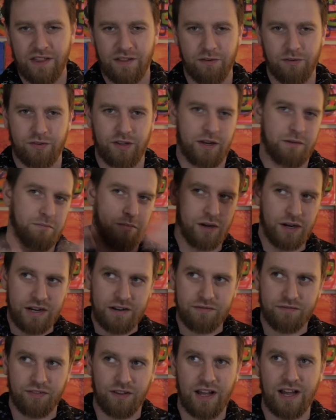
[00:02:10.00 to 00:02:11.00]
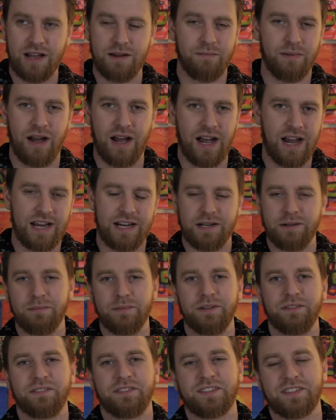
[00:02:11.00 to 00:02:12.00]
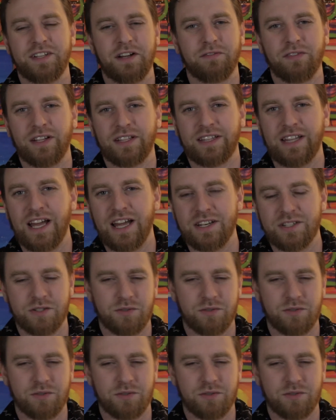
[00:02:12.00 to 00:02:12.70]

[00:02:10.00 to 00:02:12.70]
there was like money flying behind them and stuff like that.